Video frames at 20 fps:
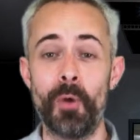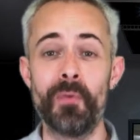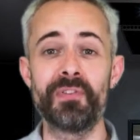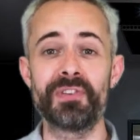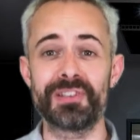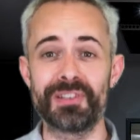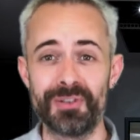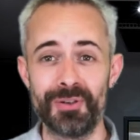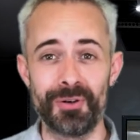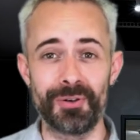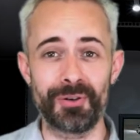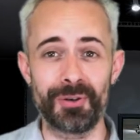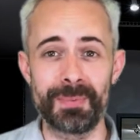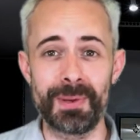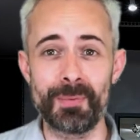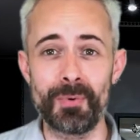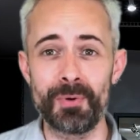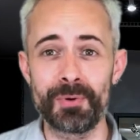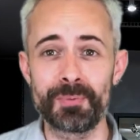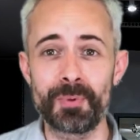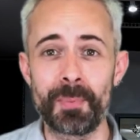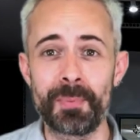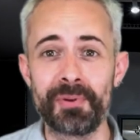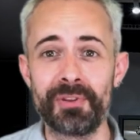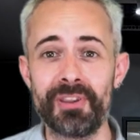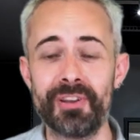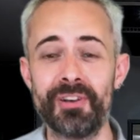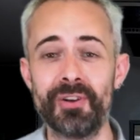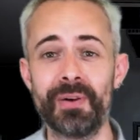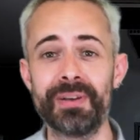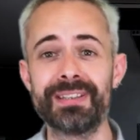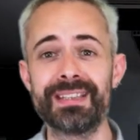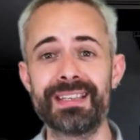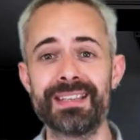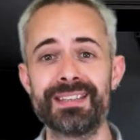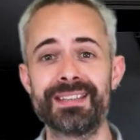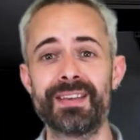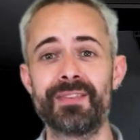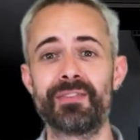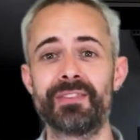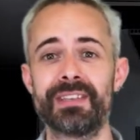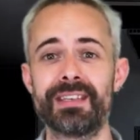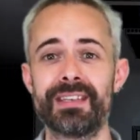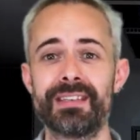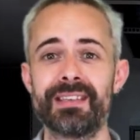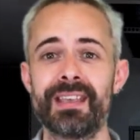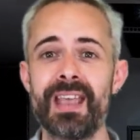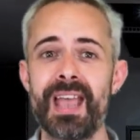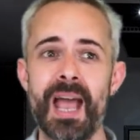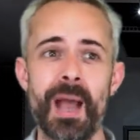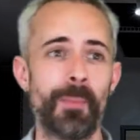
obviously not going to be what was popular in the 1970s.